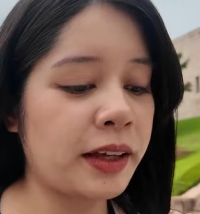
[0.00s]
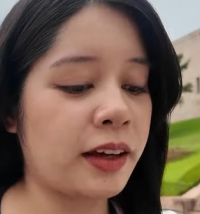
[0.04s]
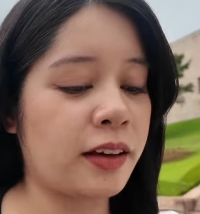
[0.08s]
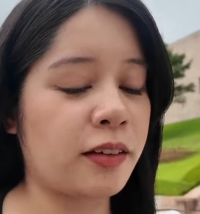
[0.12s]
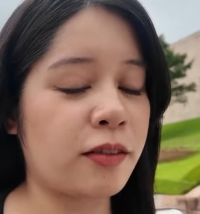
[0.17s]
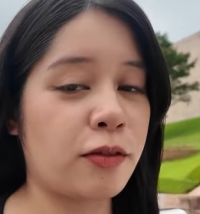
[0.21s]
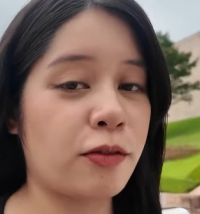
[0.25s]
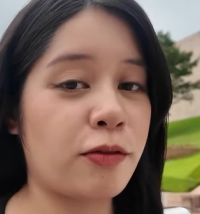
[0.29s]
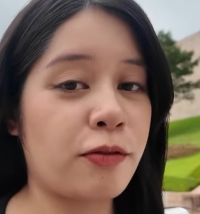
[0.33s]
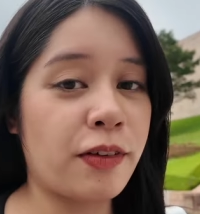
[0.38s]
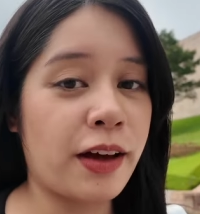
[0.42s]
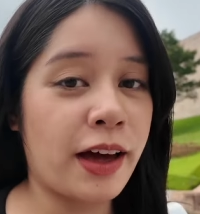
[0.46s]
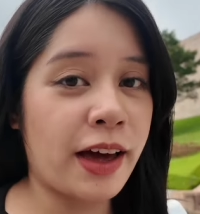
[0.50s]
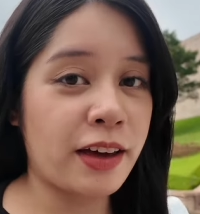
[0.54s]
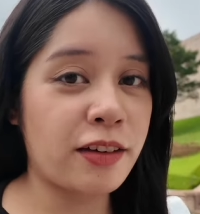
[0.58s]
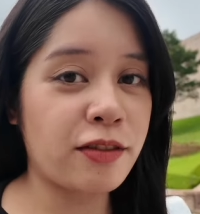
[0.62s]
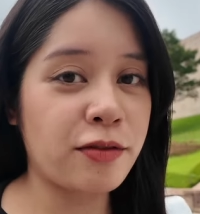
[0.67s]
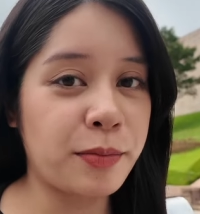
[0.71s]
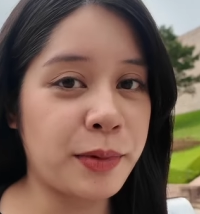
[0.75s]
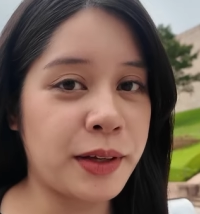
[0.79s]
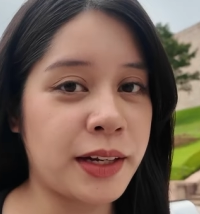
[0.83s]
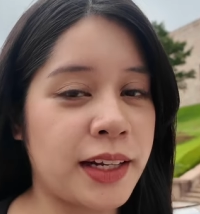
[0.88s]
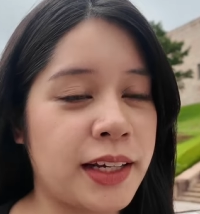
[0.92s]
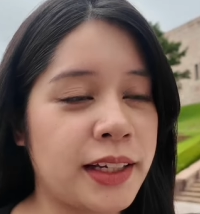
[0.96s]
like
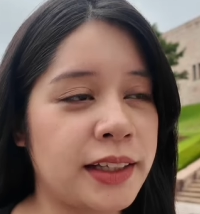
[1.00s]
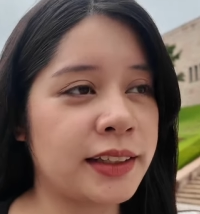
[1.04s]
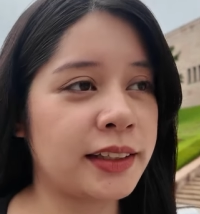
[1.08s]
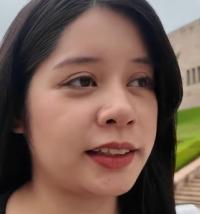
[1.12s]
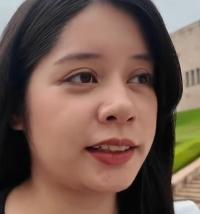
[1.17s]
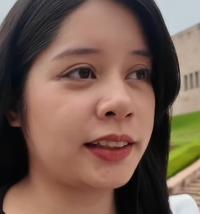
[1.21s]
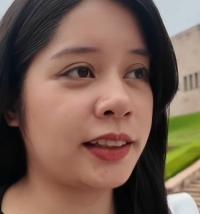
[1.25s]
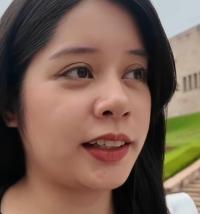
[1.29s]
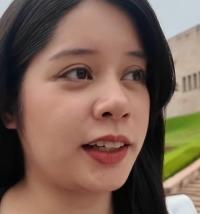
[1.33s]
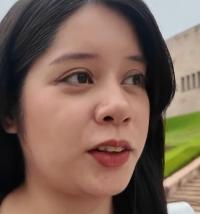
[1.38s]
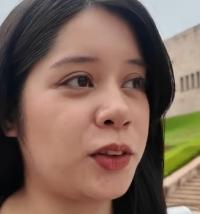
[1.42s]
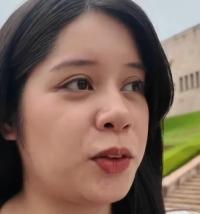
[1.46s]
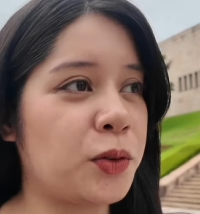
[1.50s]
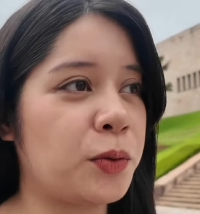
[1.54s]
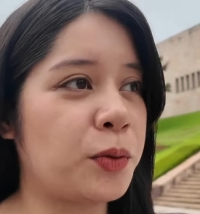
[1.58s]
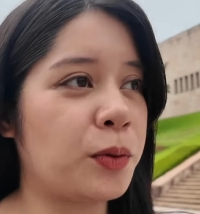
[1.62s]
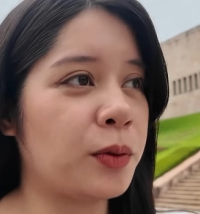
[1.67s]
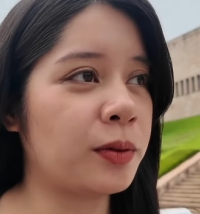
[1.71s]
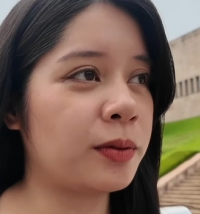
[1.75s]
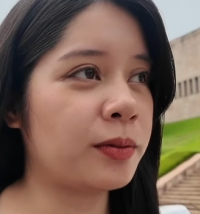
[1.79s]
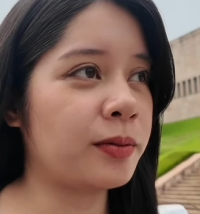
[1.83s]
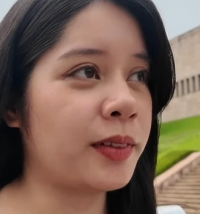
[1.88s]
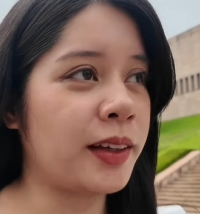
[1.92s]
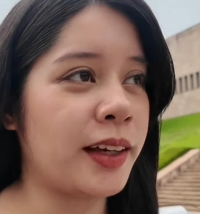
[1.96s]
5 minutes
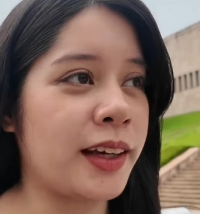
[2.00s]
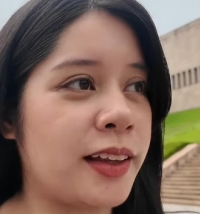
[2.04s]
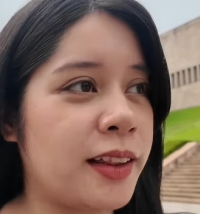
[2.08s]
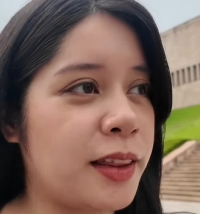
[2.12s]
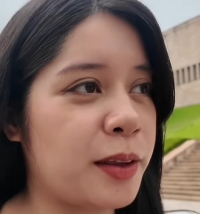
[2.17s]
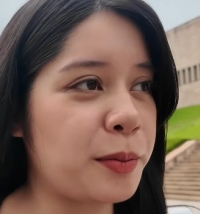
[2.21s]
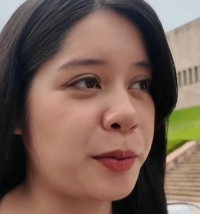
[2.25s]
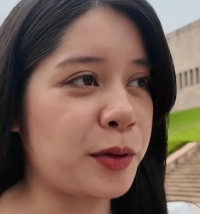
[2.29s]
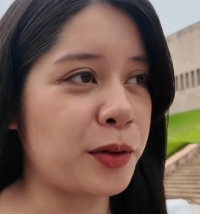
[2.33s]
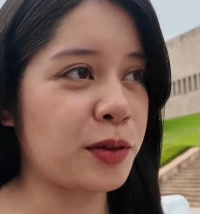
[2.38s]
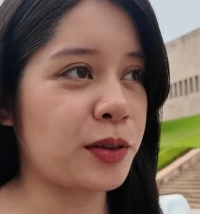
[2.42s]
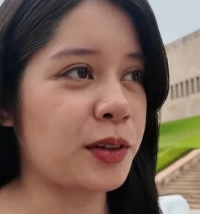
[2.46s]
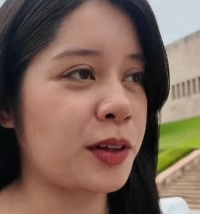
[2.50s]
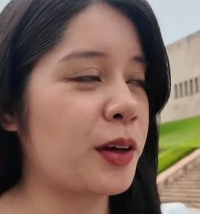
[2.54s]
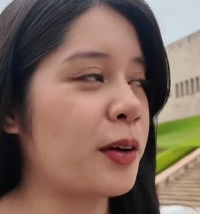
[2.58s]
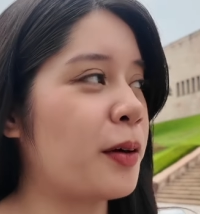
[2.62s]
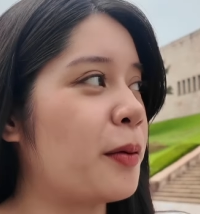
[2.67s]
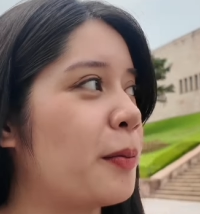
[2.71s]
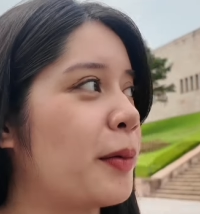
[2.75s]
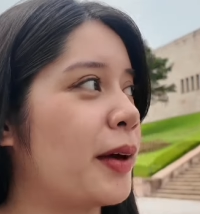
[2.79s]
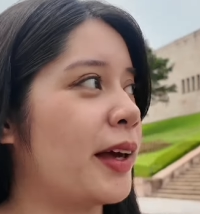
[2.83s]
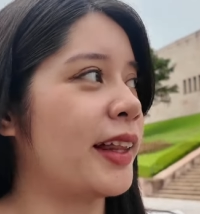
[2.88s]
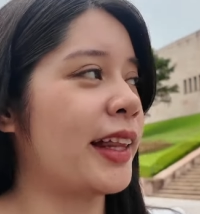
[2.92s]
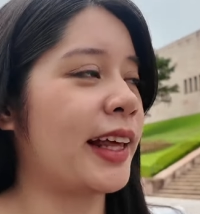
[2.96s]
into the
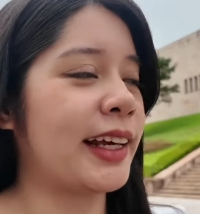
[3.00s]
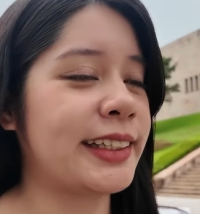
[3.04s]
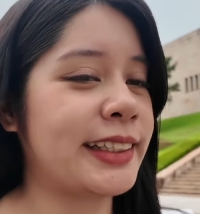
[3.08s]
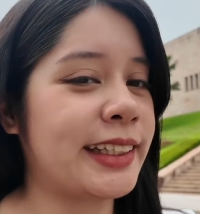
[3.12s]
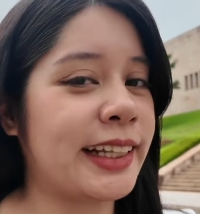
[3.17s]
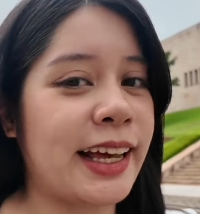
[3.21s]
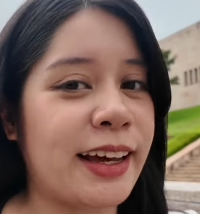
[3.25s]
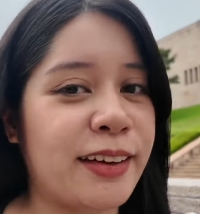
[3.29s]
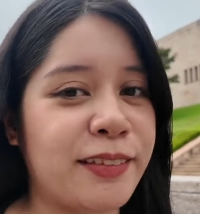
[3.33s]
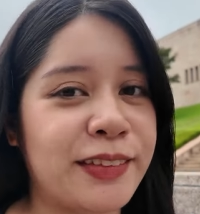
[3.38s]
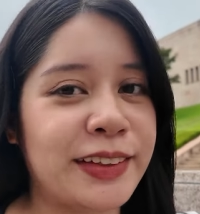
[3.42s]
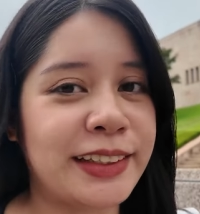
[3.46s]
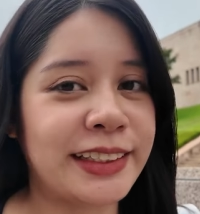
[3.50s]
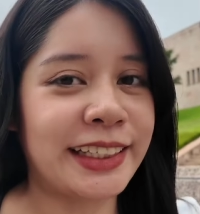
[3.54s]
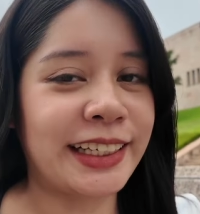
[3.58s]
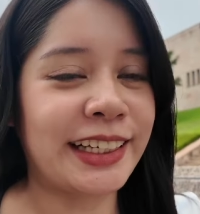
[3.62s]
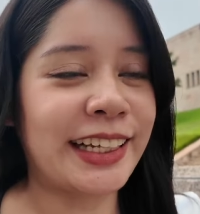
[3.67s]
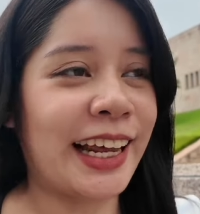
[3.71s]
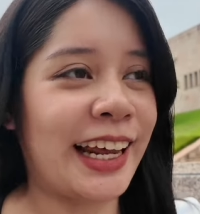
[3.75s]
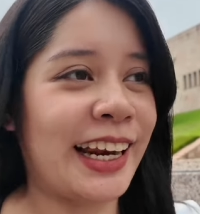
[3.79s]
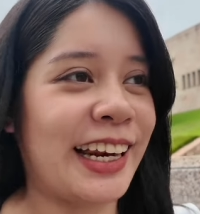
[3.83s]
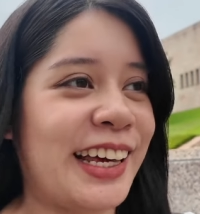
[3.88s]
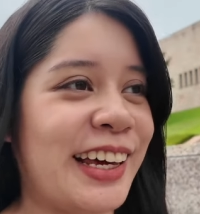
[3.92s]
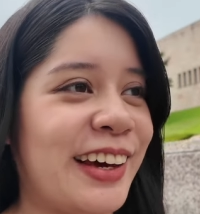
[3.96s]
museum and I still haven't
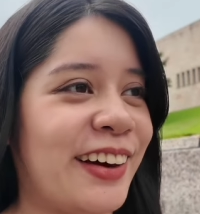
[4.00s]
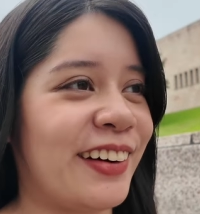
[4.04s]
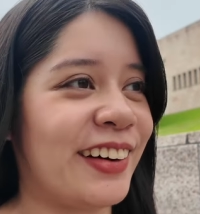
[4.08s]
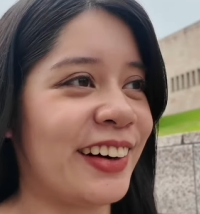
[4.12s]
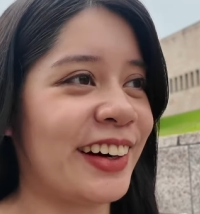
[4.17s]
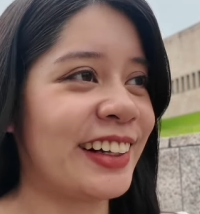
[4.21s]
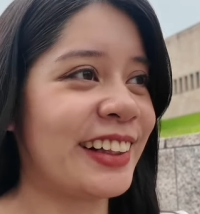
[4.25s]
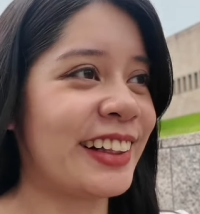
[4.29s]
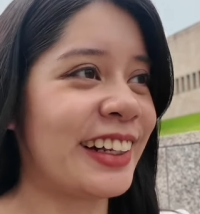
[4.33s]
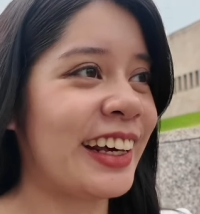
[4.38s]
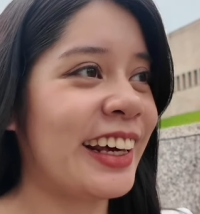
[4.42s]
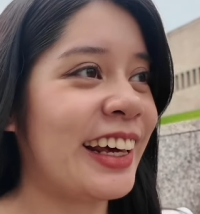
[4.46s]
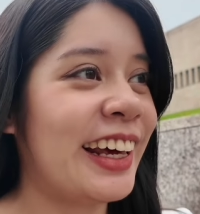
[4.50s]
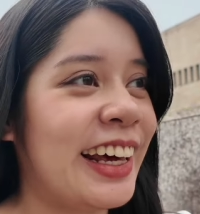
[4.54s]
seen any art.